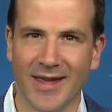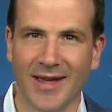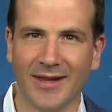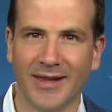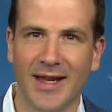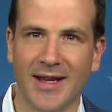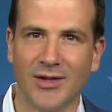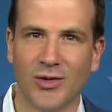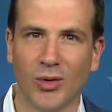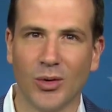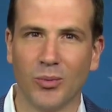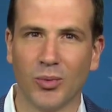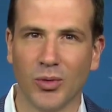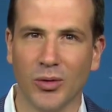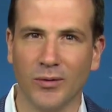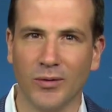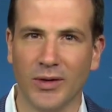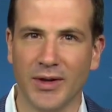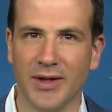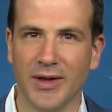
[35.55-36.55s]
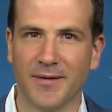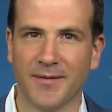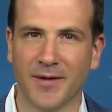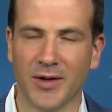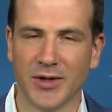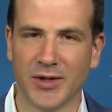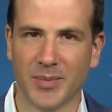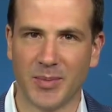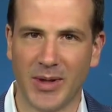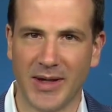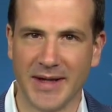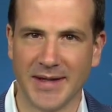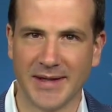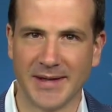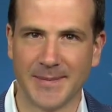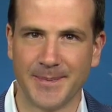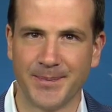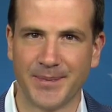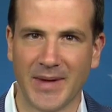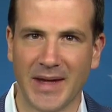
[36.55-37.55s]
that led to approval in the first
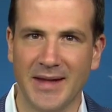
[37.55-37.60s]
place.